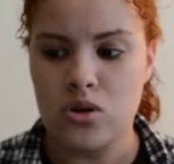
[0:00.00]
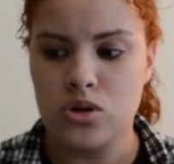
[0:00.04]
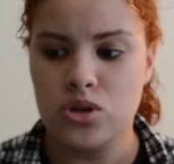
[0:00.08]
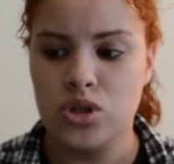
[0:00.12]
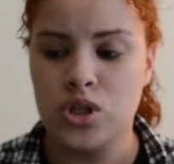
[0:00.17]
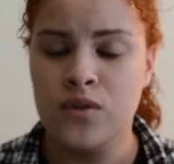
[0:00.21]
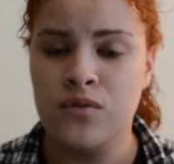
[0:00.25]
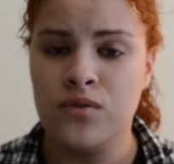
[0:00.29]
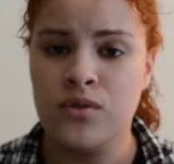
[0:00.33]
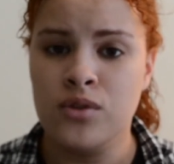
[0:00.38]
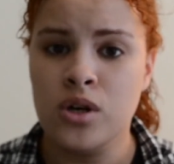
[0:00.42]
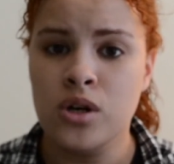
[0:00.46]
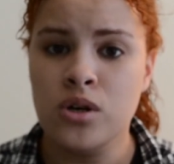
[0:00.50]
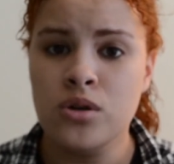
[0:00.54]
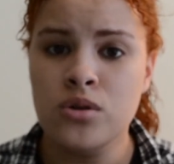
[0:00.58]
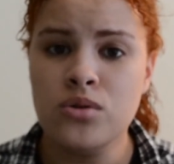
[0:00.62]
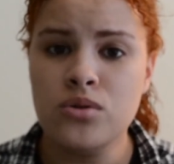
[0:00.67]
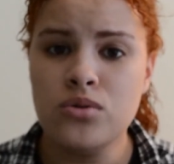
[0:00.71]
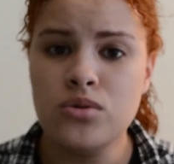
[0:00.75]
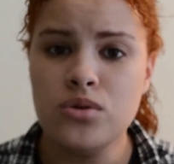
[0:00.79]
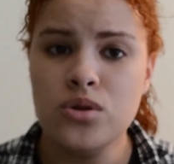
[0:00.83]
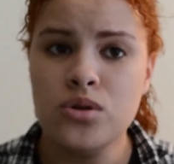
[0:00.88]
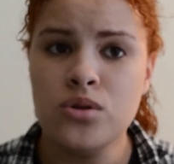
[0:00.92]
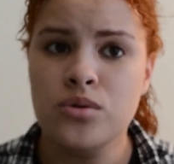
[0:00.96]
So for those
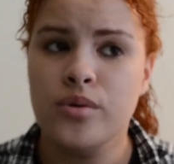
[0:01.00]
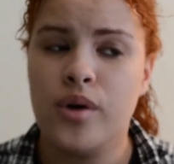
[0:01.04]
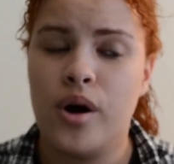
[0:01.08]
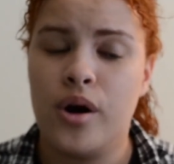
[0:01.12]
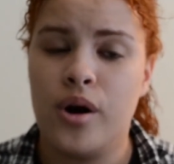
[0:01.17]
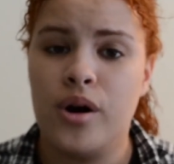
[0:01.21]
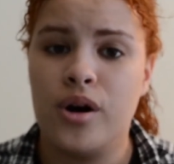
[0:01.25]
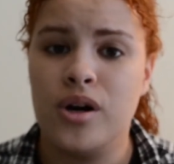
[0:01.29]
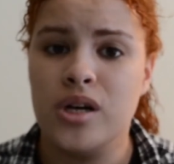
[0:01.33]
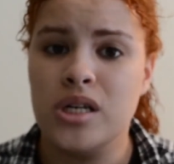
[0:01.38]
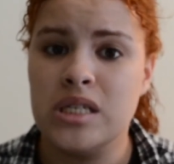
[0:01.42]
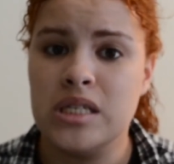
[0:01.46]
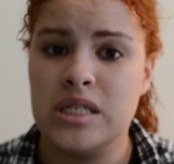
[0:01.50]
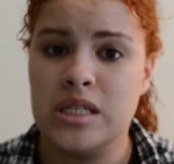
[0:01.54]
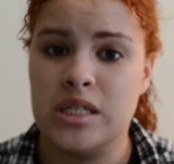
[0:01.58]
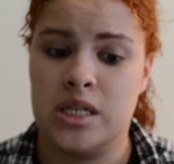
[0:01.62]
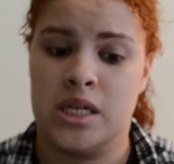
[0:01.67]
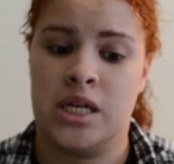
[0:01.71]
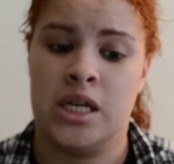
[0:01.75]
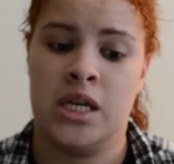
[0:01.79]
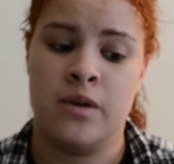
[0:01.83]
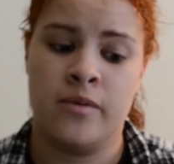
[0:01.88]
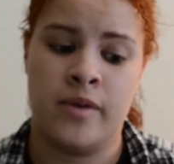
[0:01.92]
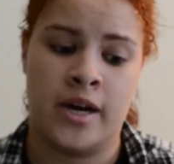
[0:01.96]
who are
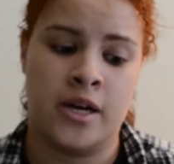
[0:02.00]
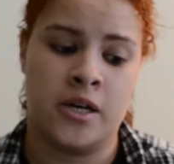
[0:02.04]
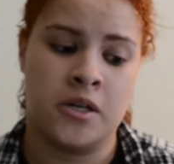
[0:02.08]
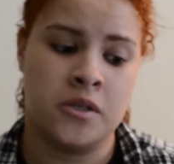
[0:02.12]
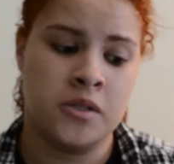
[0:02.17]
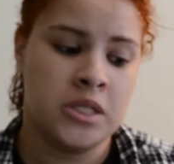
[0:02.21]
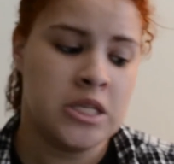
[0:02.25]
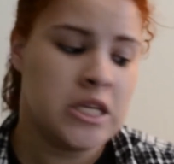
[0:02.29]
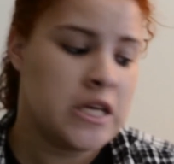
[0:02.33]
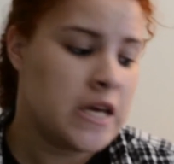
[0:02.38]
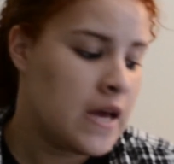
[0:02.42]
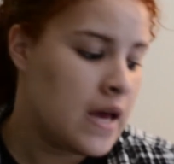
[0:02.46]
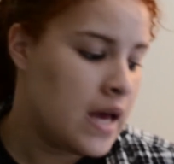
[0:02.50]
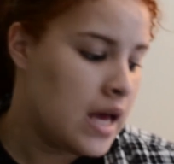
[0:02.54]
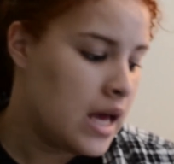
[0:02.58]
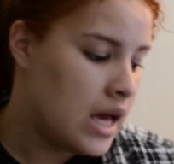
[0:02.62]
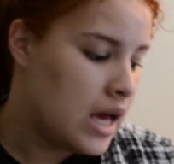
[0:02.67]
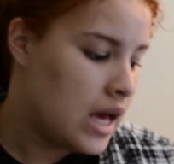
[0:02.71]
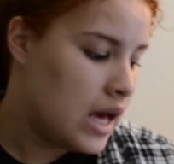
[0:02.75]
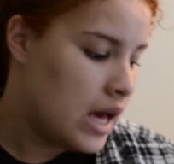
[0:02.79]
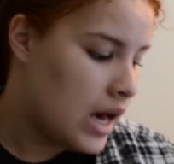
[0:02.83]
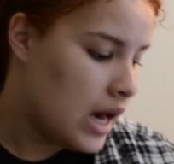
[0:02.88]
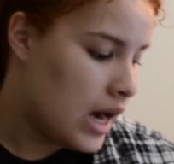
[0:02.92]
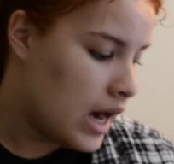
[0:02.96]
sticking around,
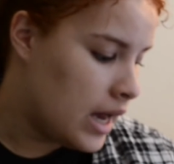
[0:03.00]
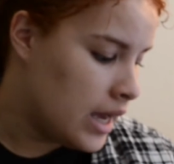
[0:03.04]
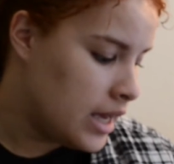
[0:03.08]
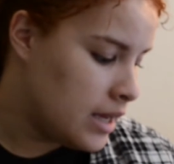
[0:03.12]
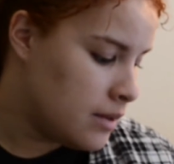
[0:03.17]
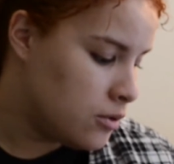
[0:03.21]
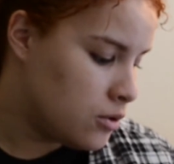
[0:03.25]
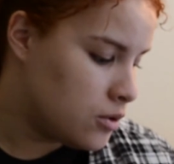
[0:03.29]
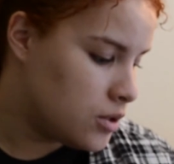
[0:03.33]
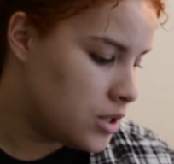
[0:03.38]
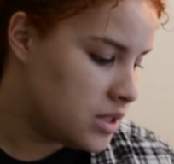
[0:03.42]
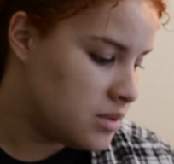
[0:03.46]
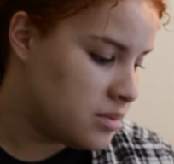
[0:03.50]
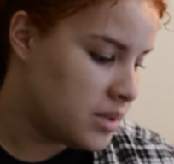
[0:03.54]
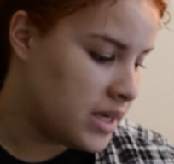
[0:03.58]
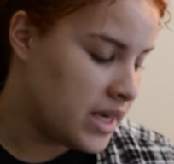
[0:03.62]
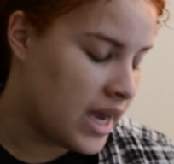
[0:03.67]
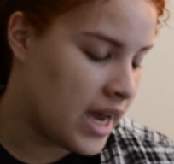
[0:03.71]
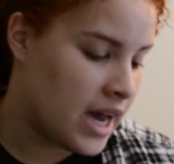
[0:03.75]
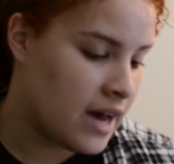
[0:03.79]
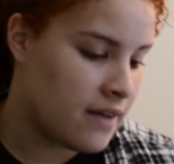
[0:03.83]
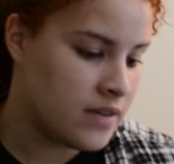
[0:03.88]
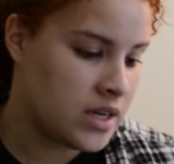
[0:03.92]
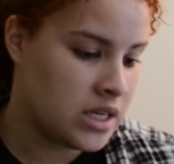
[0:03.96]
I am going to be
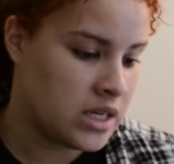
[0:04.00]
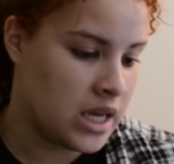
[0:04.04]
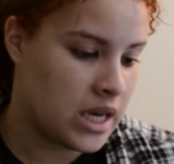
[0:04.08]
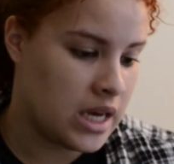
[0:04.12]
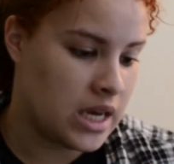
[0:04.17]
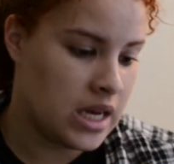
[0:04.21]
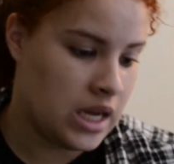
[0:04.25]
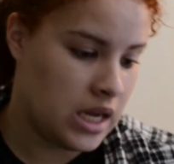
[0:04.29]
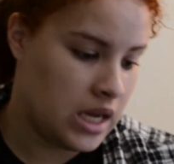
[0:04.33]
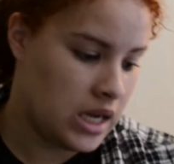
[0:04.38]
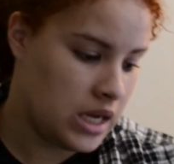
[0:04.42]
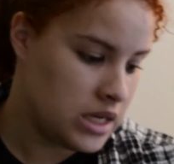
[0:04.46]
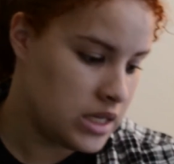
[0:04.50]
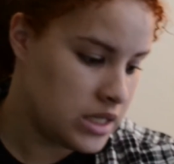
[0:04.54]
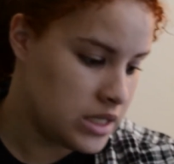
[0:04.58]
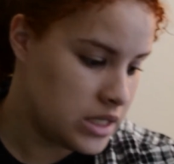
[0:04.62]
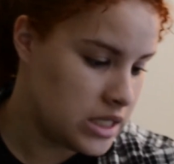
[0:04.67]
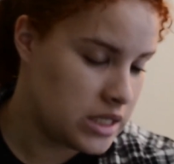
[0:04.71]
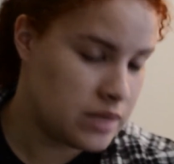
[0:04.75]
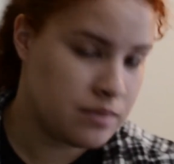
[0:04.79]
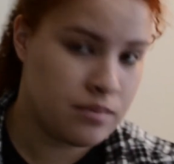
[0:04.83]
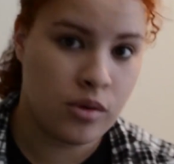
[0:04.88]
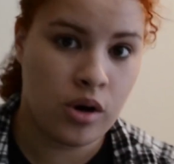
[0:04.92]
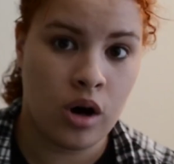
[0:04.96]
having a
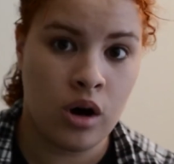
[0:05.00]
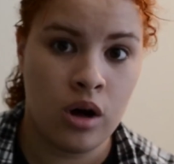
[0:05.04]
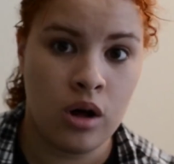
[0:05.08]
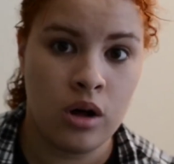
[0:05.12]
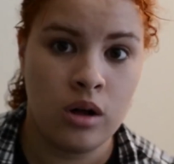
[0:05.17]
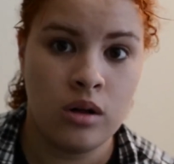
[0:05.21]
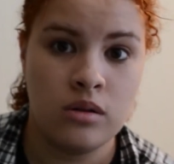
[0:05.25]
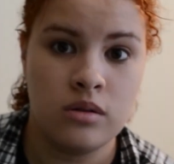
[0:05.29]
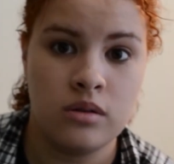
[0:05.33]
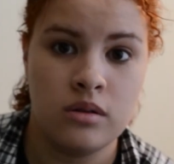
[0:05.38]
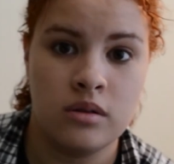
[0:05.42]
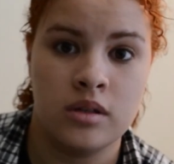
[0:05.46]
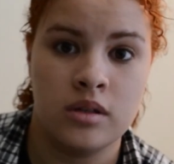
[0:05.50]
small